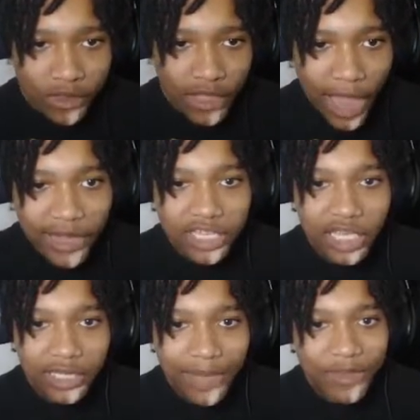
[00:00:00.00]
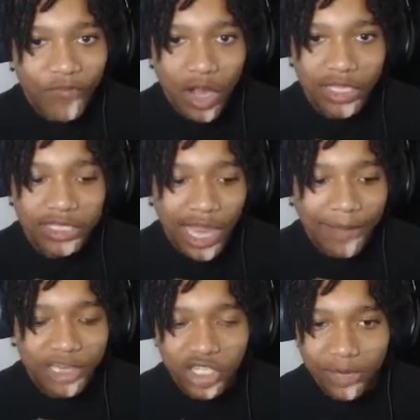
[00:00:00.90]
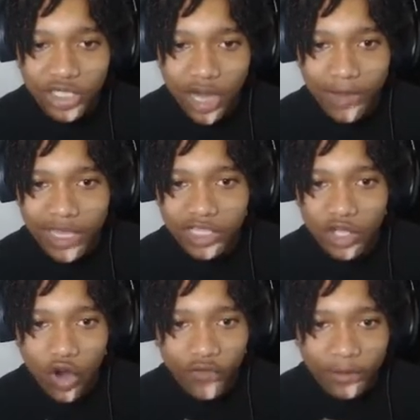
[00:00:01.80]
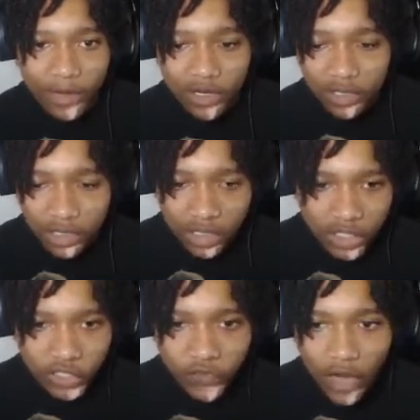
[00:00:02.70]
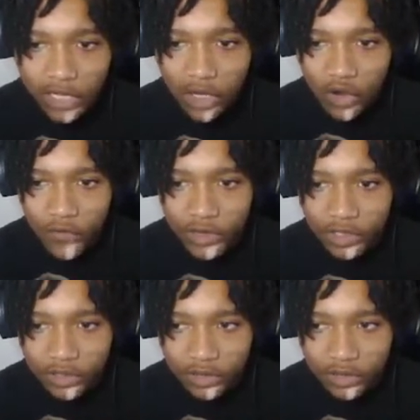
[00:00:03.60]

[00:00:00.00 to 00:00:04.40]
Y'all niggas don't let me fucking time this jump shot right. It's over, bro. It's fucking over.